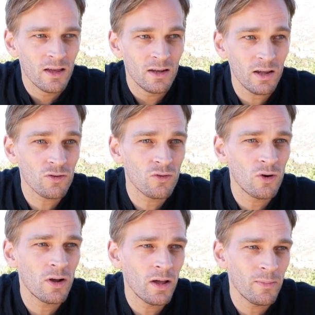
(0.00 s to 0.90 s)
Next
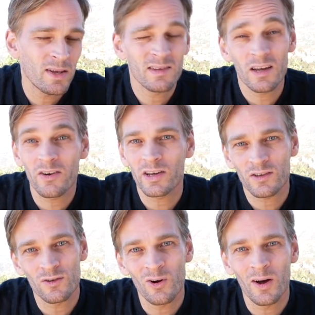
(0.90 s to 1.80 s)
store, I mean a serious
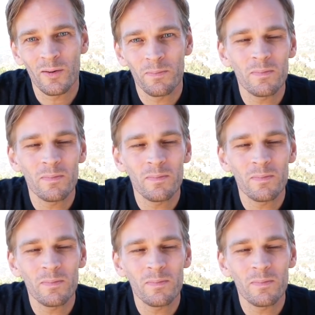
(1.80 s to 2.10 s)
store,